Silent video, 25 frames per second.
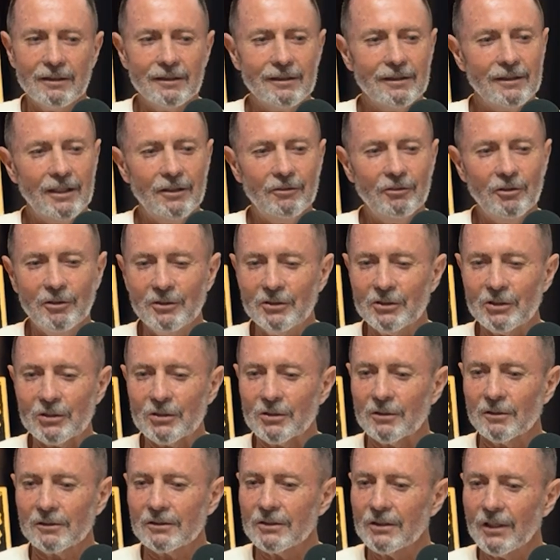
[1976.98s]
everyone
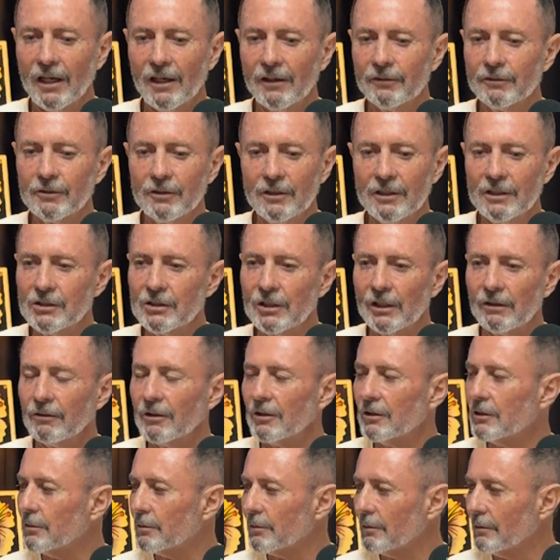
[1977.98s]
just looks after each other.
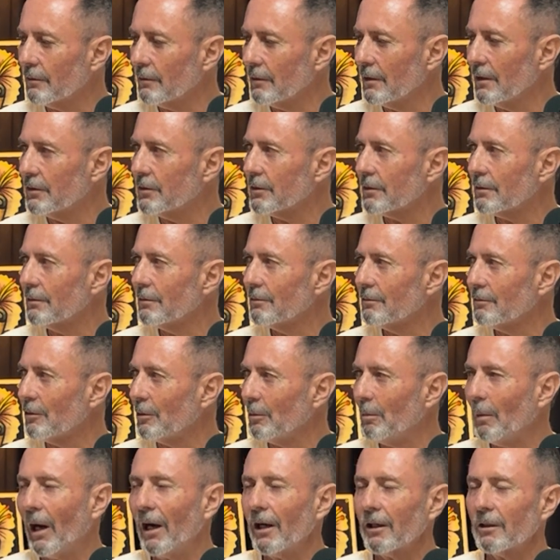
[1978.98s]
It's
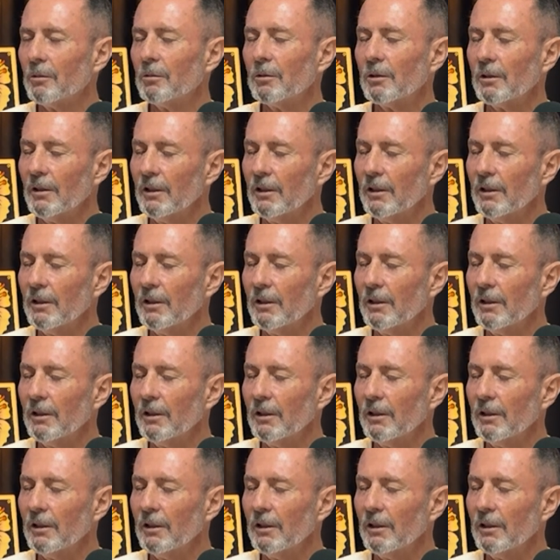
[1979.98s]
remarkable,